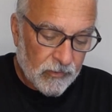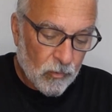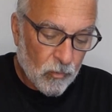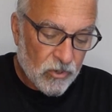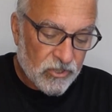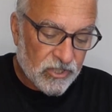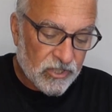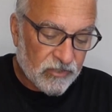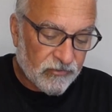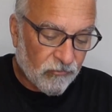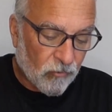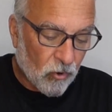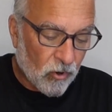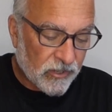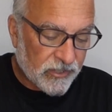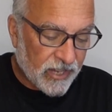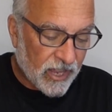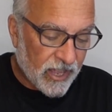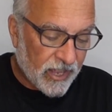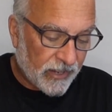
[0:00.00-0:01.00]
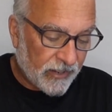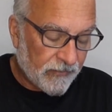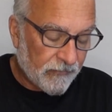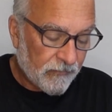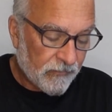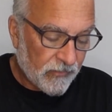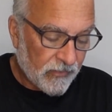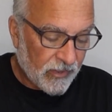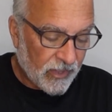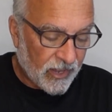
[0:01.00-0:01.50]
which is 410.
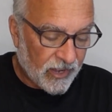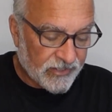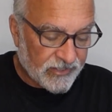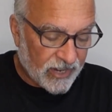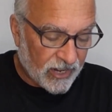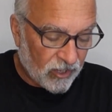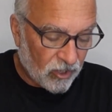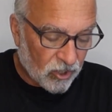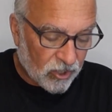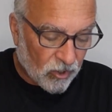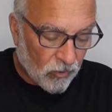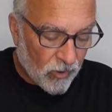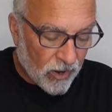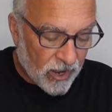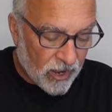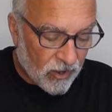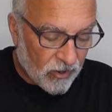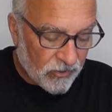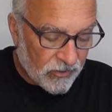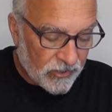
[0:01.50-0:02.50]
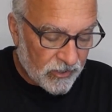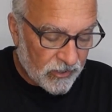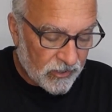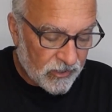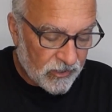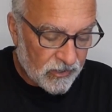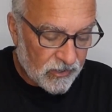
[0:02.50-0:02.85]
And as I look around,